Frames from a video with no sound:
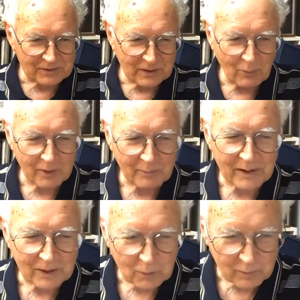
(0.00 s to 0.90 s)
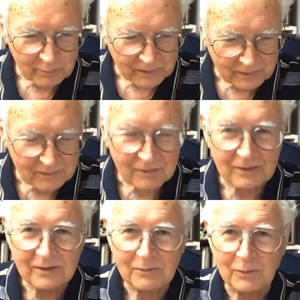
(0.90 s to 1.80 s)
that go on about equipment.
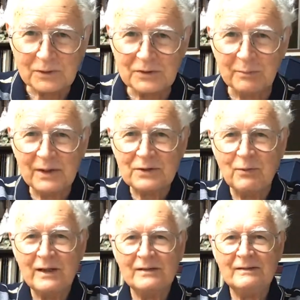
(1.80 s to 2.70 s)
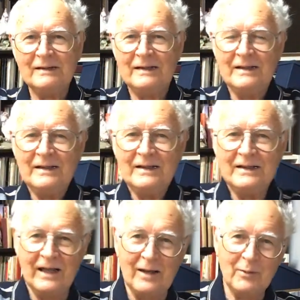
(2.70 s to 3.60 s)
What's the best one?
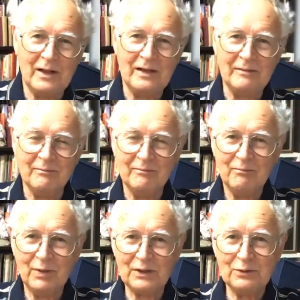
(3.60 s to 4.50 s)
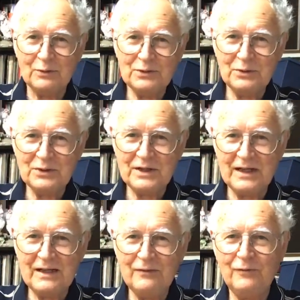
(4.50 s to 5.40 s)
How many pixels should you
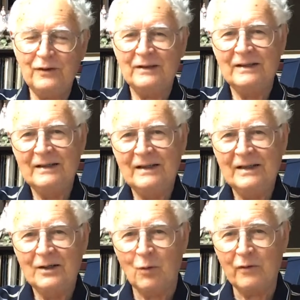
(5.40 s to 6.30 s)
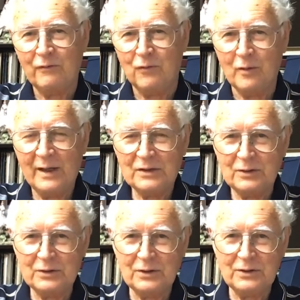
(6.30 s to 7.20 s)
have? What format
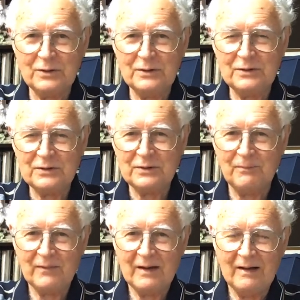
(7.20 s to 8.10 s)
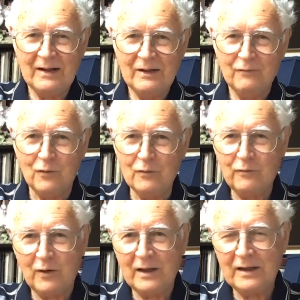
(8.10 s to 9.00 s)
should you use? Full
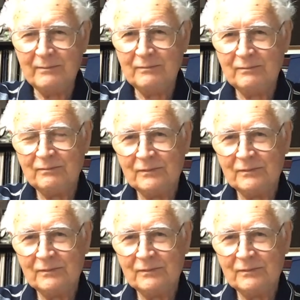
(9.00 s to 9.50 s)
frame,